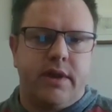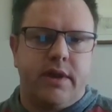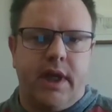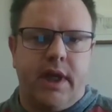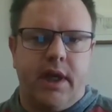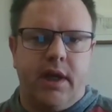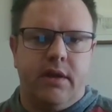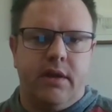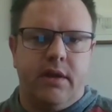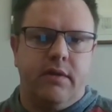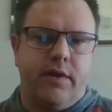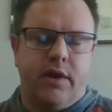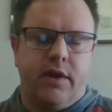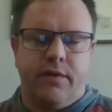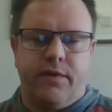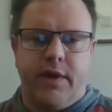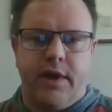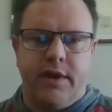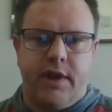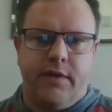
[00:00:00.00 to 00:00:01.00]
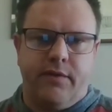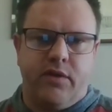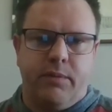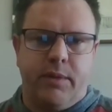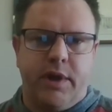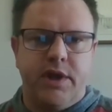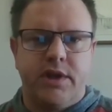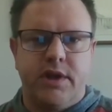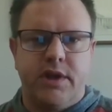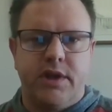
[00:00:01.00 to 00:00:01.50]
and verify the
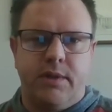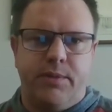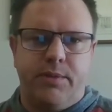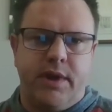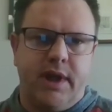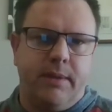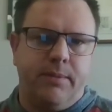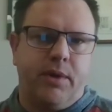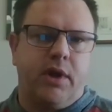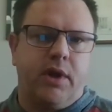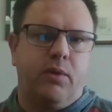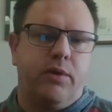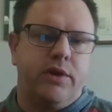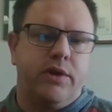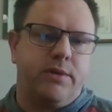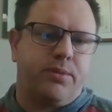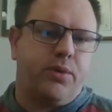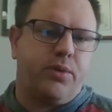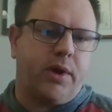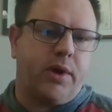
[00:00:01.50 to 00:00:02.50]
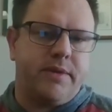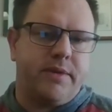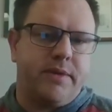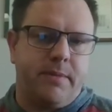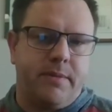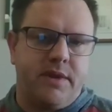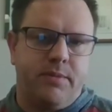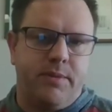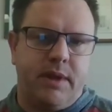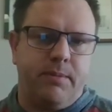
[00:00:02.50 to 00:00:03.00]
information depending upon which program
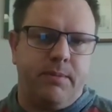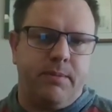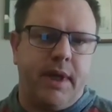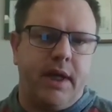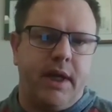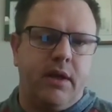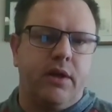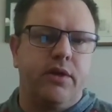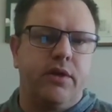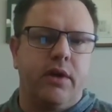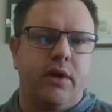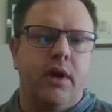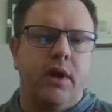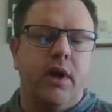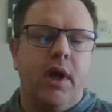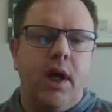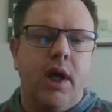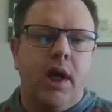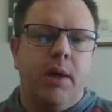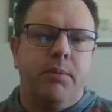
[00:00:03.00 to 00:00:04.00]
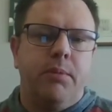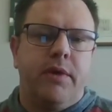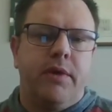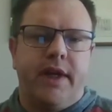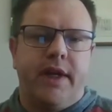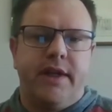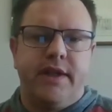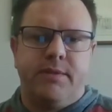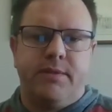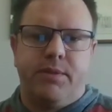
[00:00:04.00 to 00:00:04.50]
someone's being paid under. But that
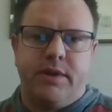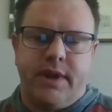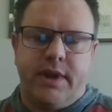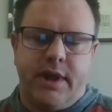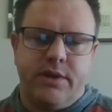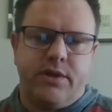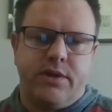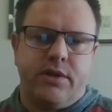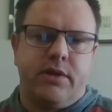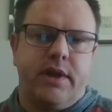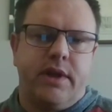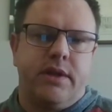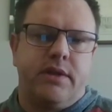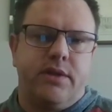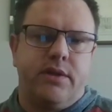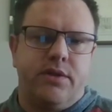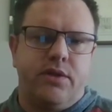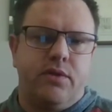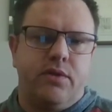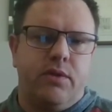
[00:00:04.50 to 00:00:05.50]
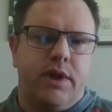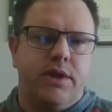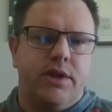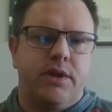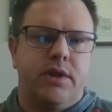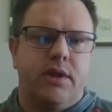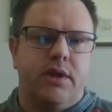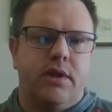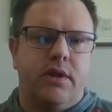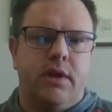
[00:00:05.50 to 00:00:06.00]
is potentially a
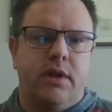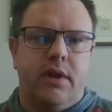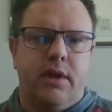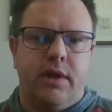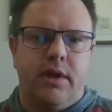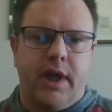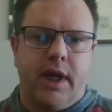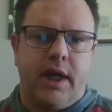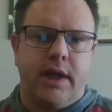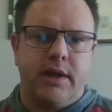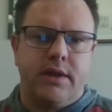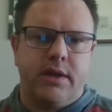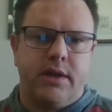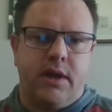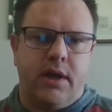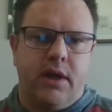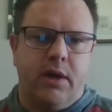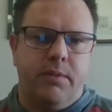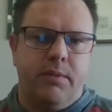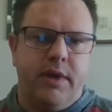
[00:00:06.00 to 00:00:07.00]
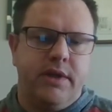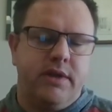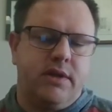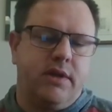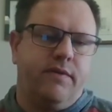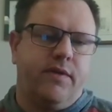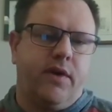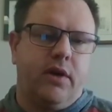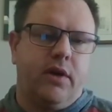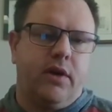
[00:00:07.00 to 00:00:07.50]
situation that is a
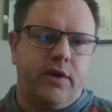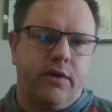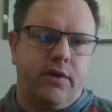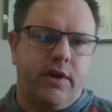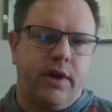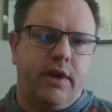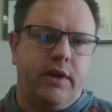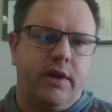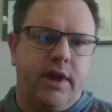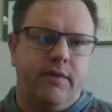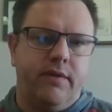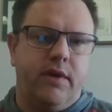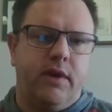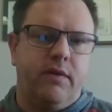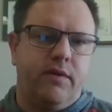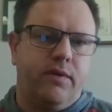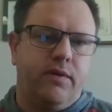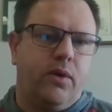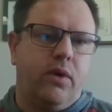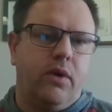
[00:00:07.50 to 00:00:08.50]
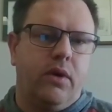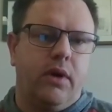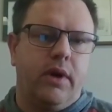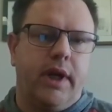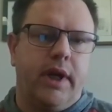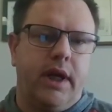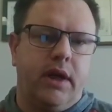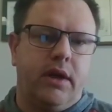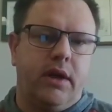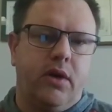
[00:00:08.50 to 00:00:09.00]
voluntary leaving for
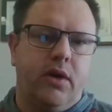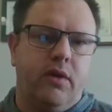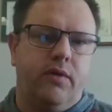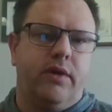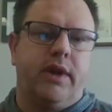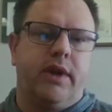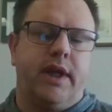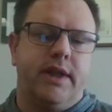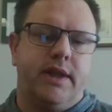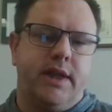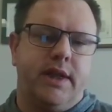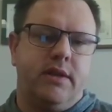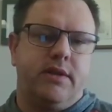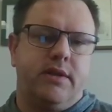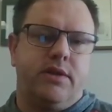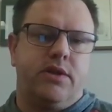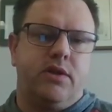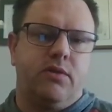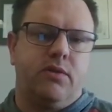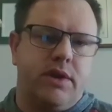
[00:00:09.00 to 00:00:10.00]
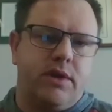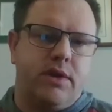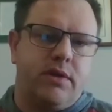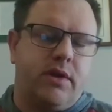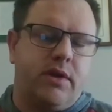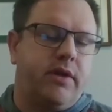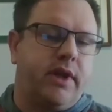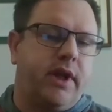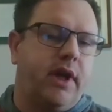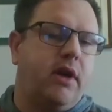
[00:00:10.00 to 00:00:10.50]
a COVID-19 situation under
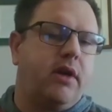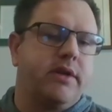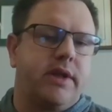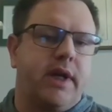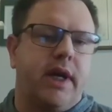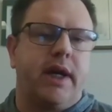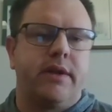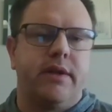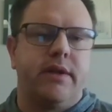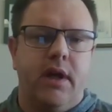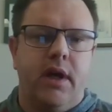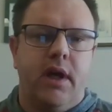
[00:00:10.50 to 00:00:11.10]
the CARES Act.